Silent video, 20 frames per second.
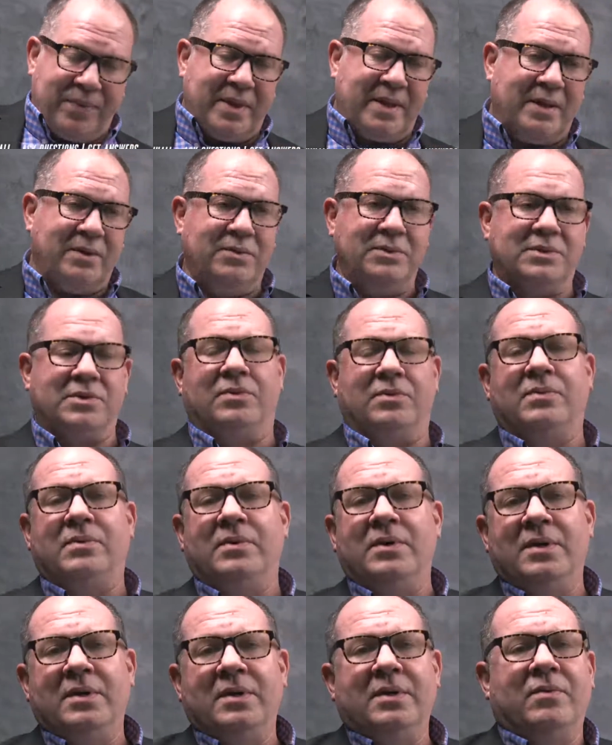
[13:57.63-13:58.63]
who's a
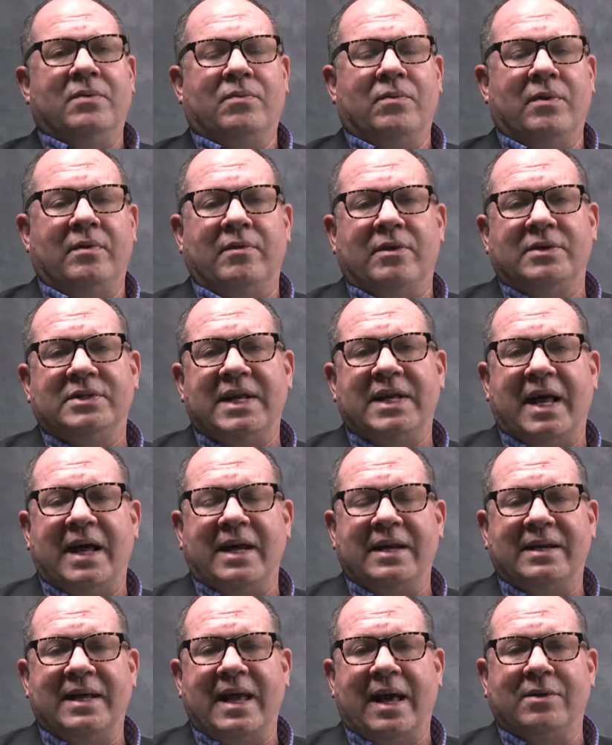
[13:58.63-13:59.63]

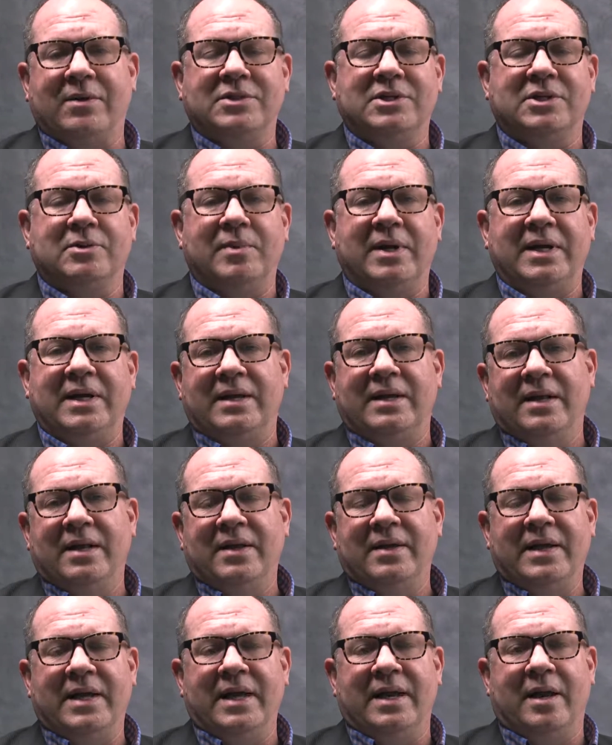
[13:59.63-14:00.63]
Riverside councilman,
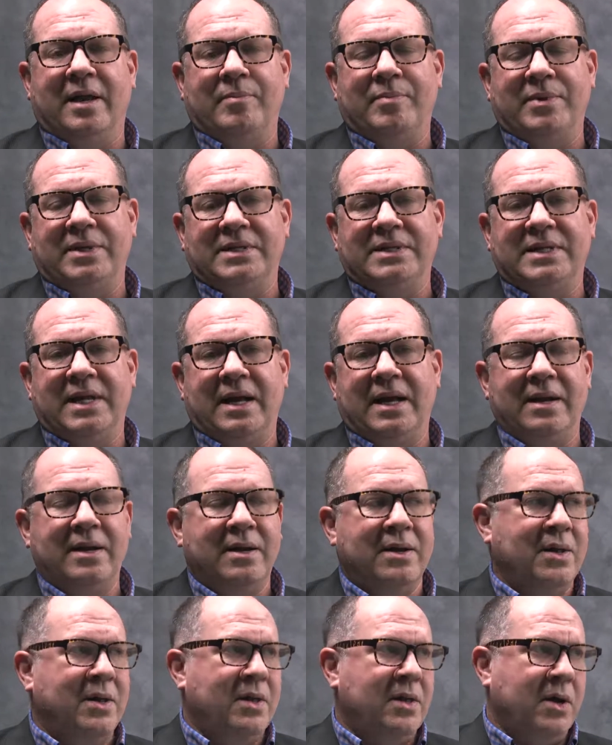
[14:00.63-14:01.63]
get up and say,
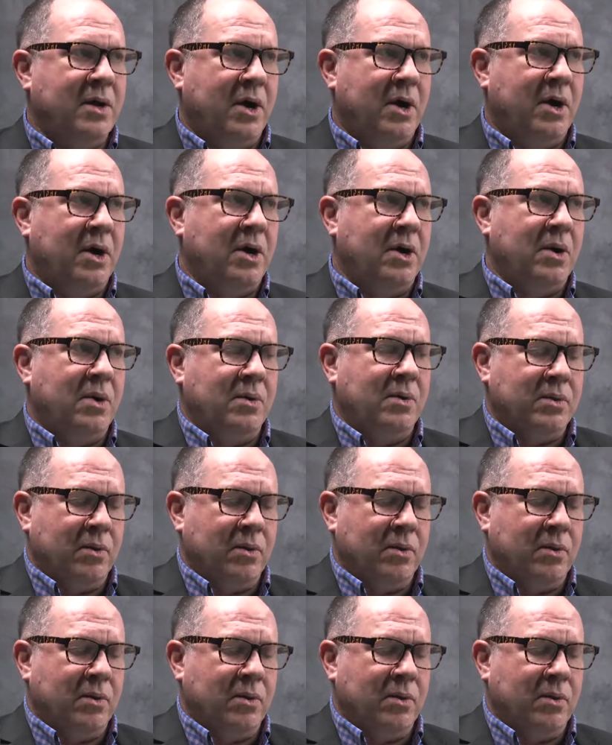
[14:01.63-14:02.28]
oh, the